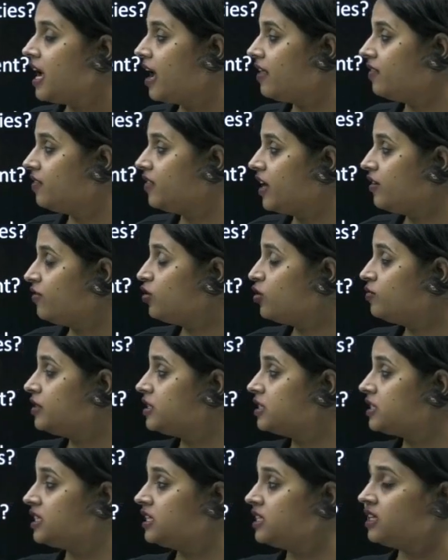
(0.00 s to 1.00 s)
And therefore
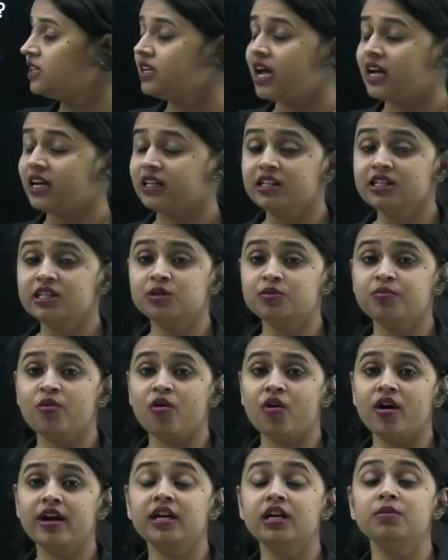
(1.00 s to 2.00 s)
we see that at this
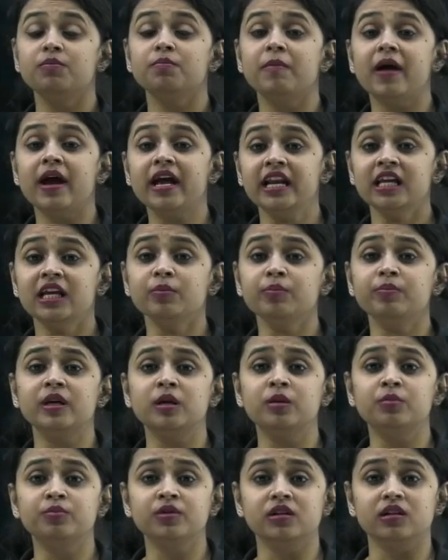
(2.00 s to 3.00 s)
point, many
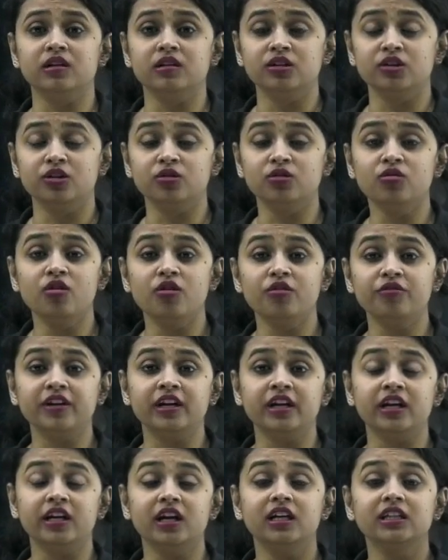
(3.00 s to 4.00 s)
people, of
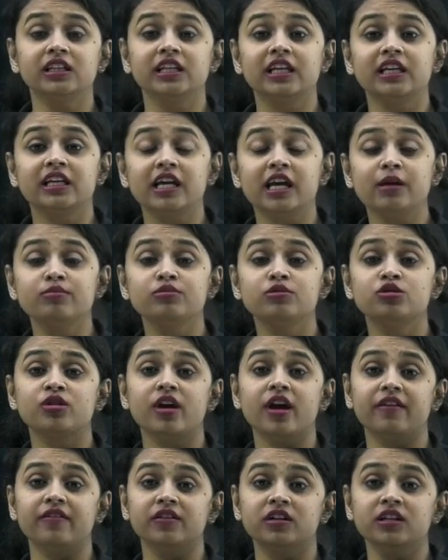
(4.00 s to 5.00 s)
India, they came
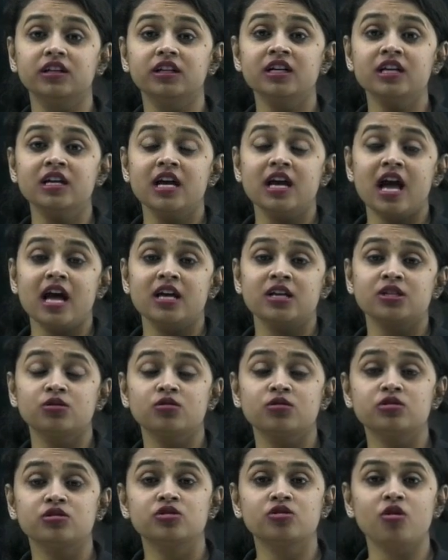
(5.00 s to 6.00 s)
together.
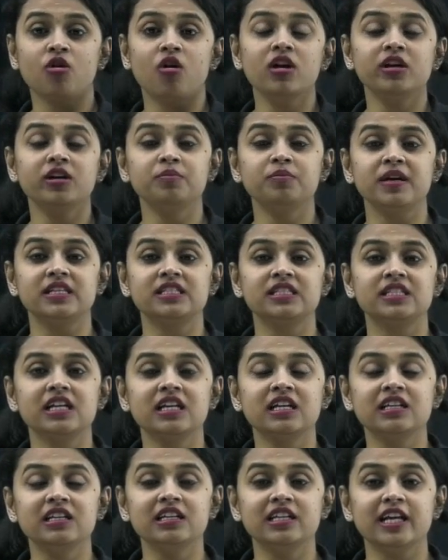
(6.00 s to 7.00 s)
So salt
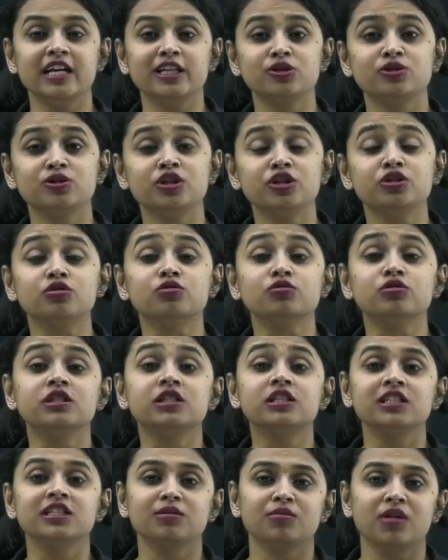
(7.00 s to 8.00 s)
basically led to the
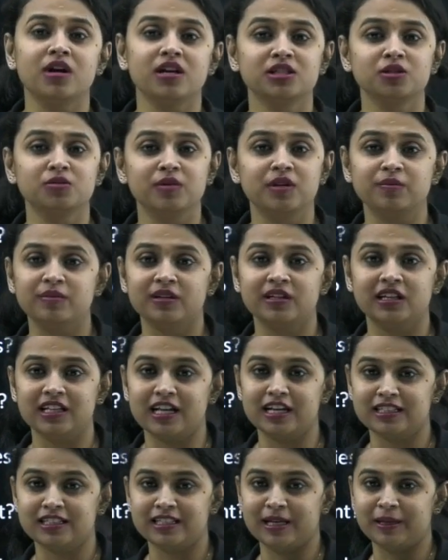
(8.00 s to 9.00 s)
unity amongst people at
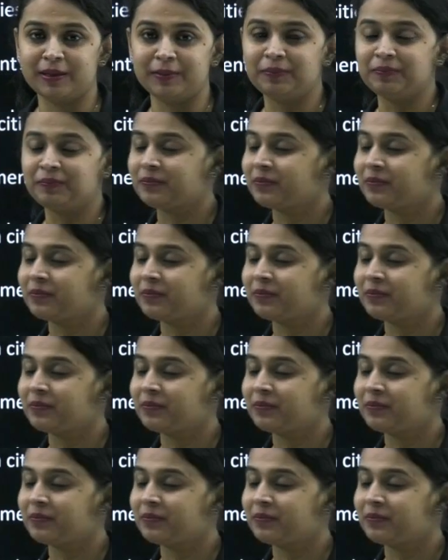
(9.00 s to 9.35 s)
that time.